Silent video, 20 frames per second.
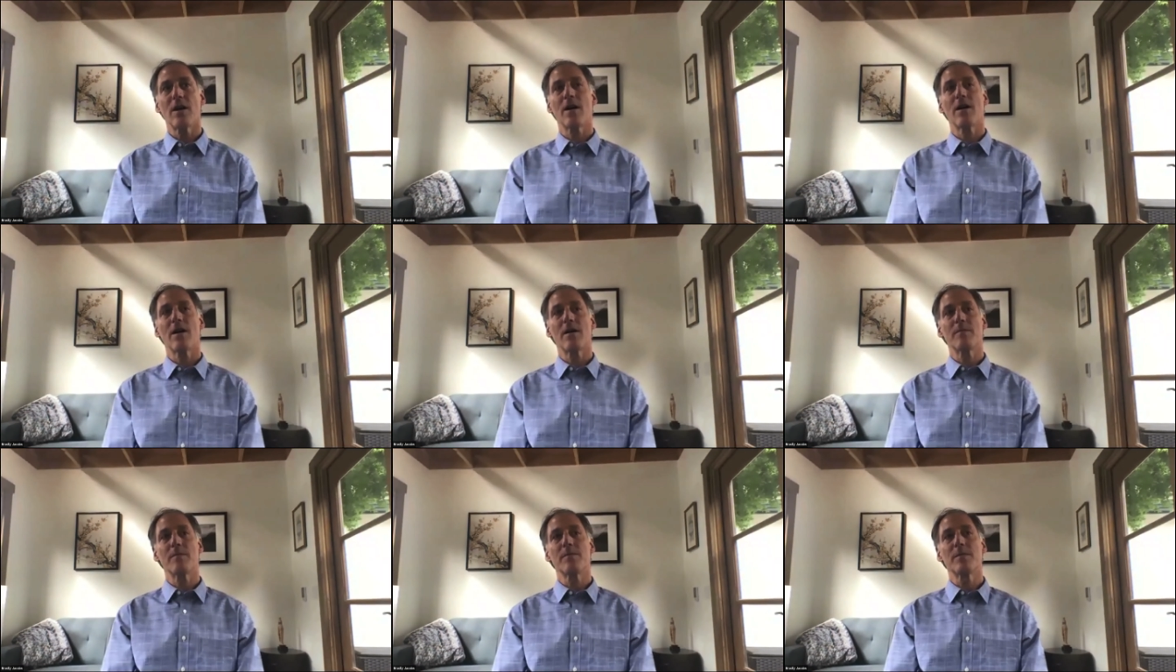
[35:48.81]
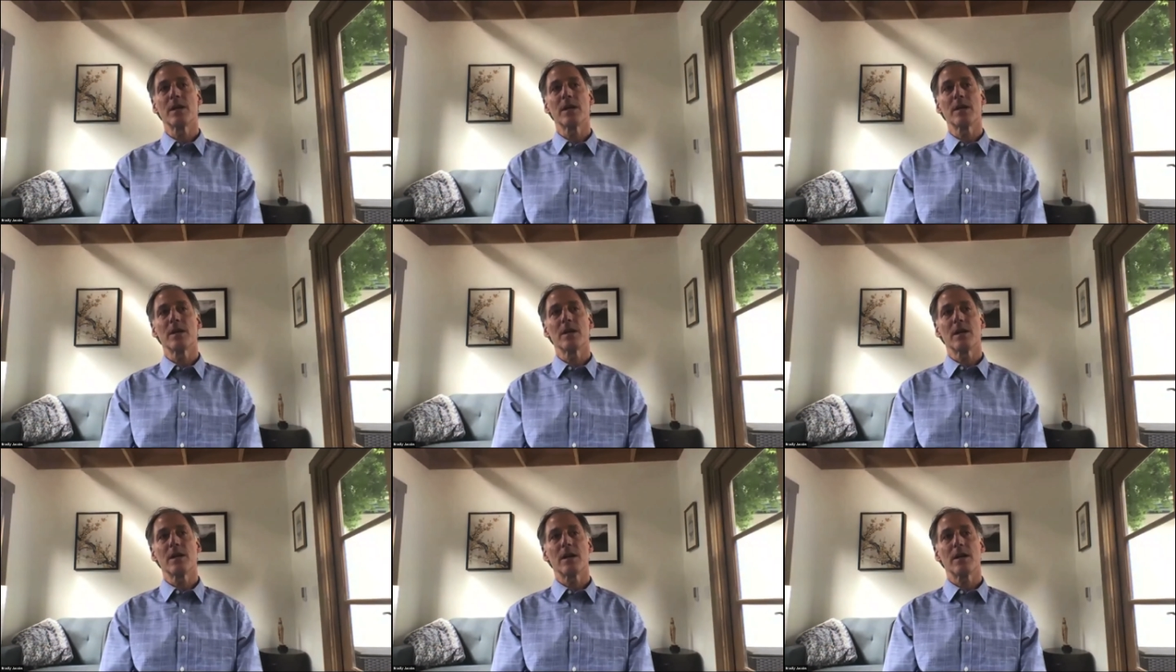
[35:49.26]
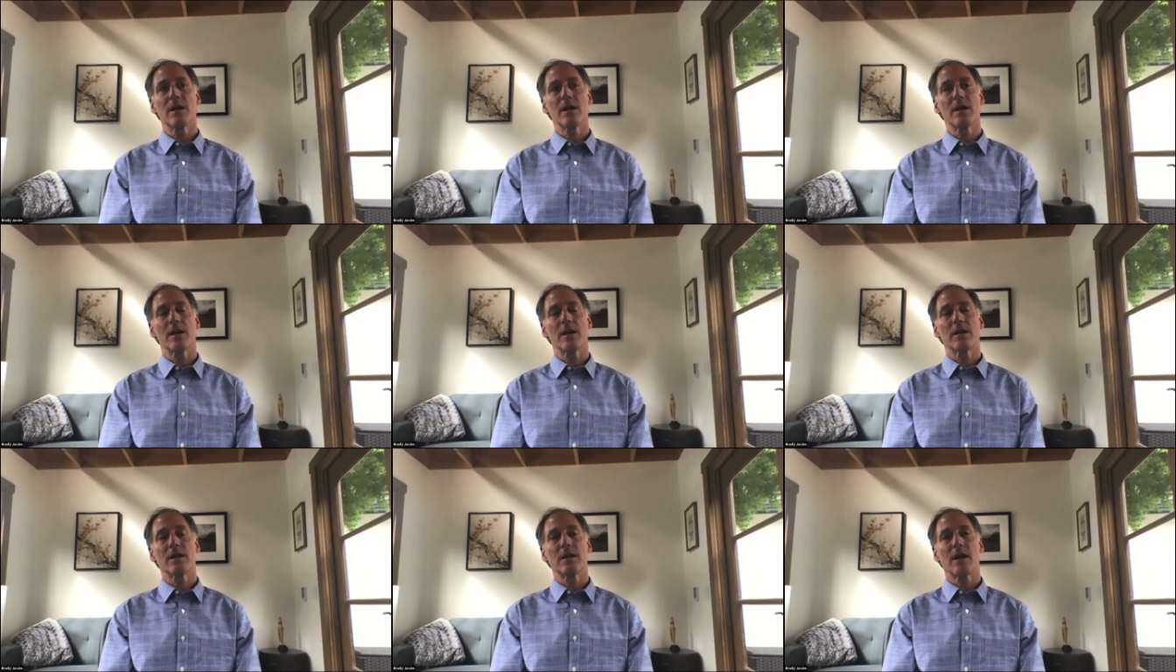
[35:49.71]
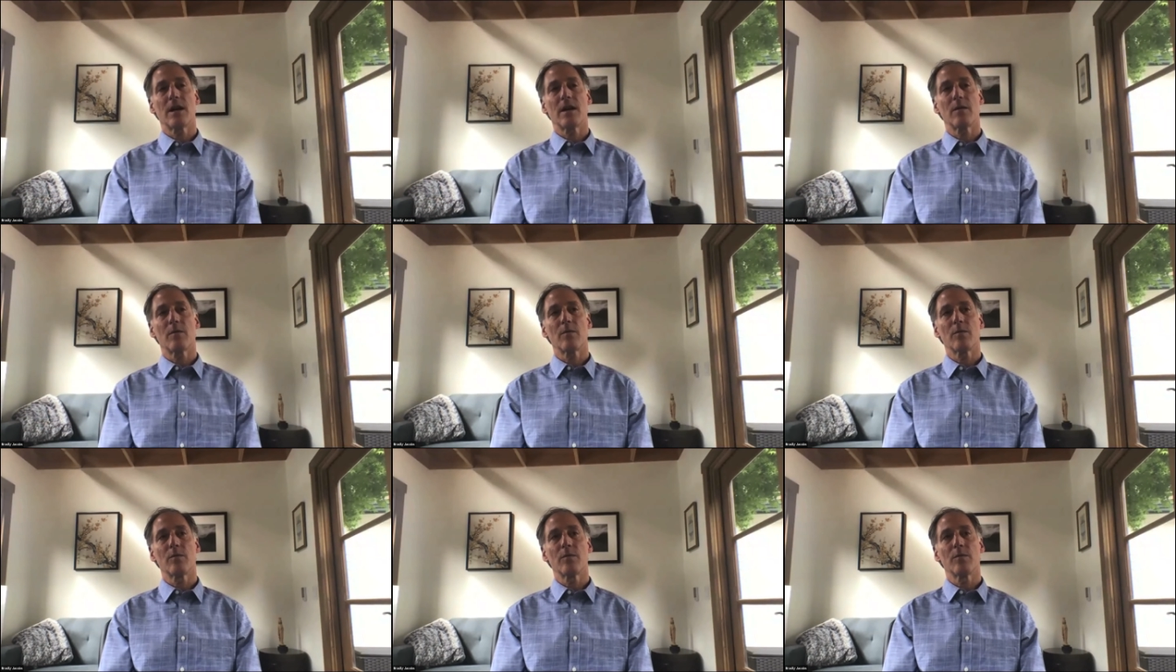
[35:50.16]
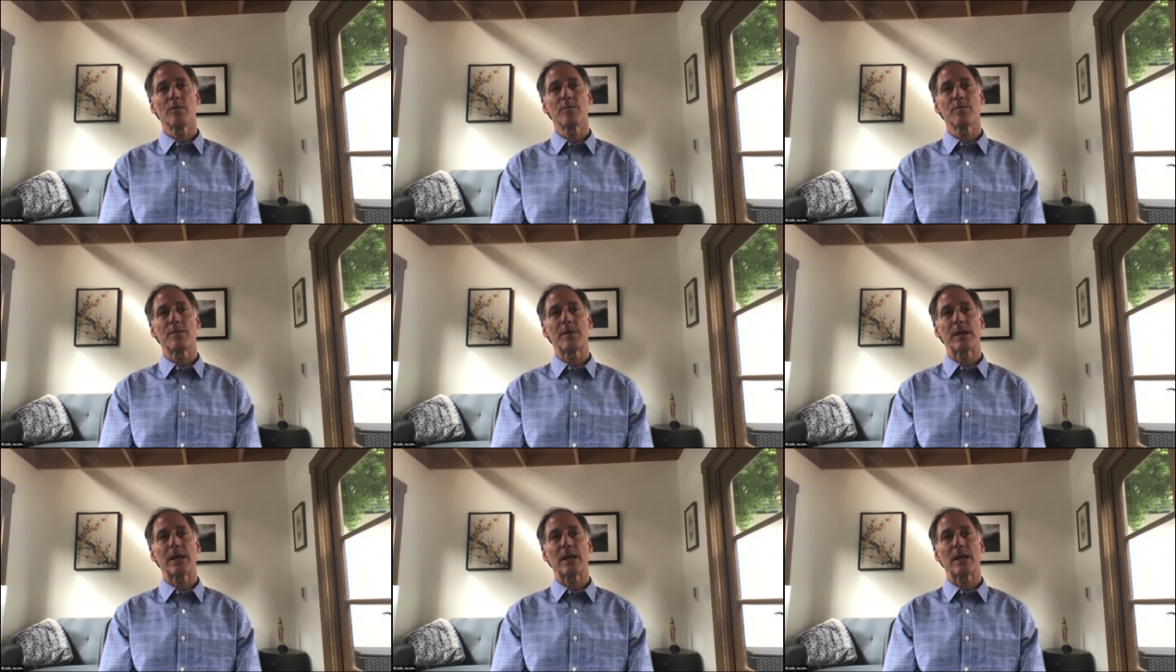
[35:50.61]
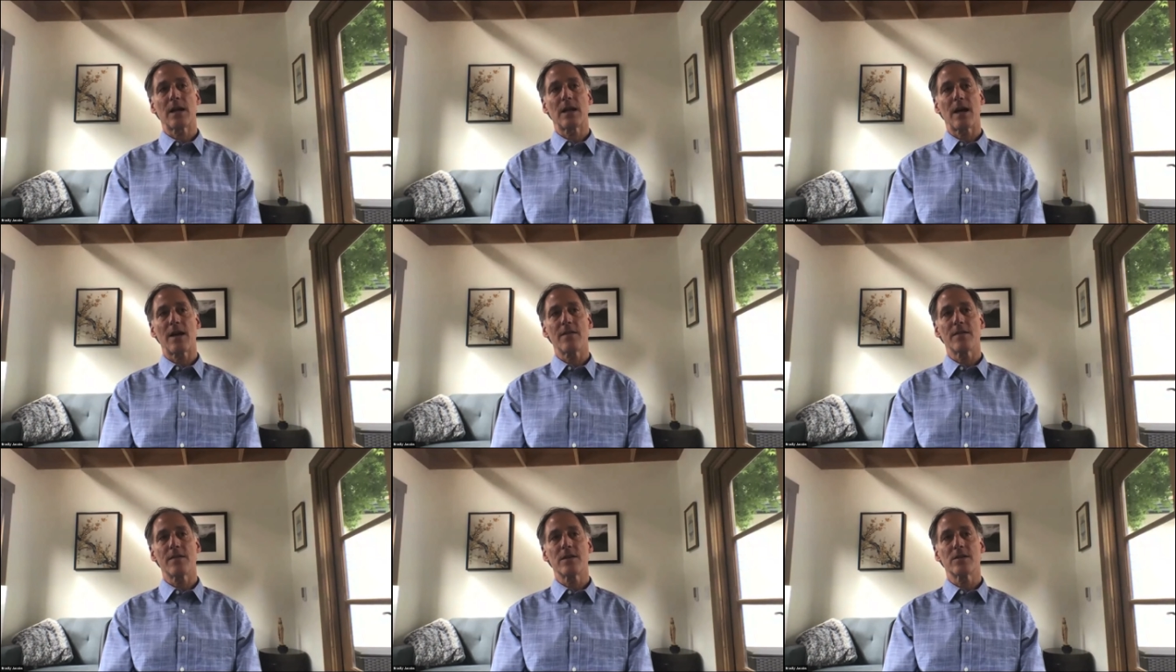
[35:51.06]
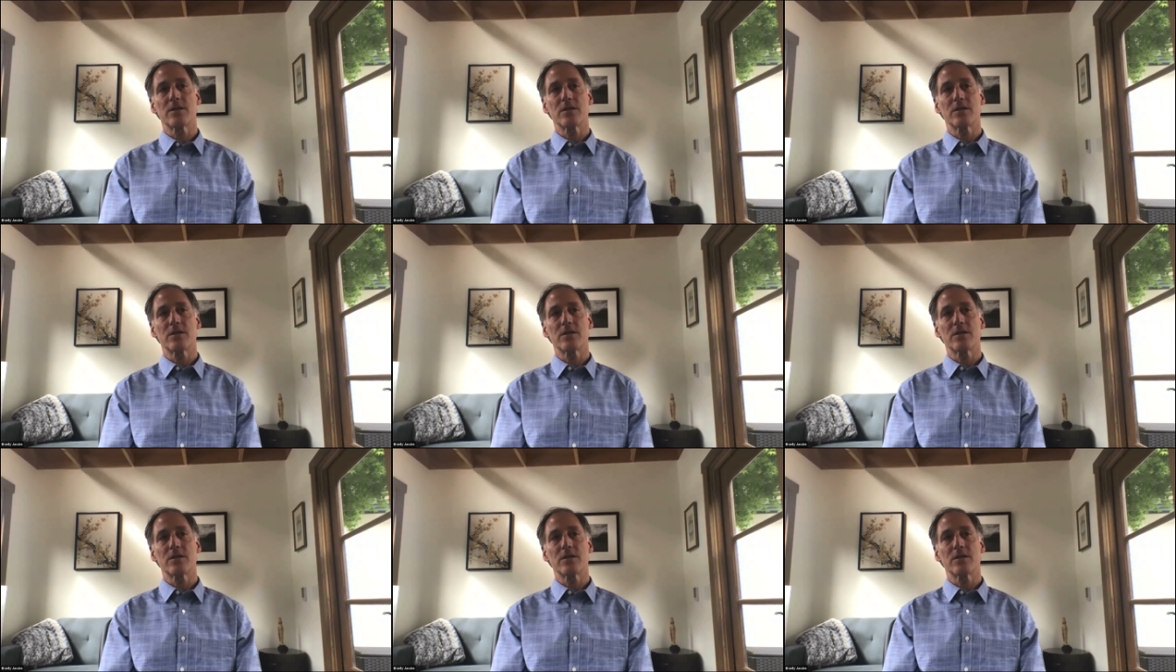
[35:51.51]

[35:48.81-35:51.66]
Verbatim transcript: Um, and I, but a lot of this,